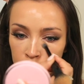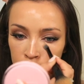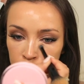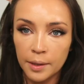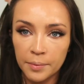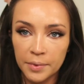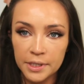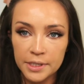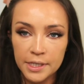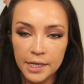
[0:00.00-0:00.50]
So
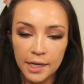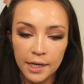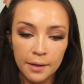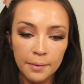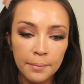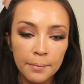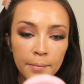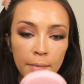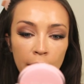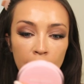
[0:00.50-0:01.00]
I'm going to
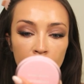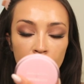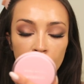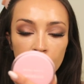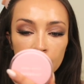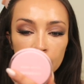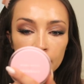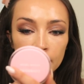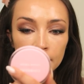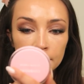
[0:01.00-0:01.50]
take
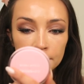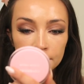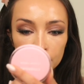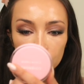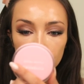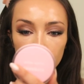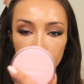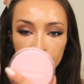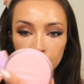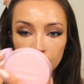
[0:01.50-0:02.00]
my
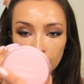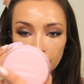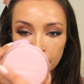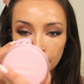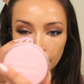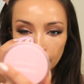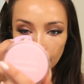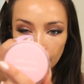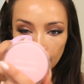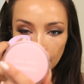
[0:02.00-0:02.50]
Beauty
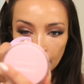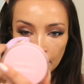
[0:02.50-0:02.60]
Blender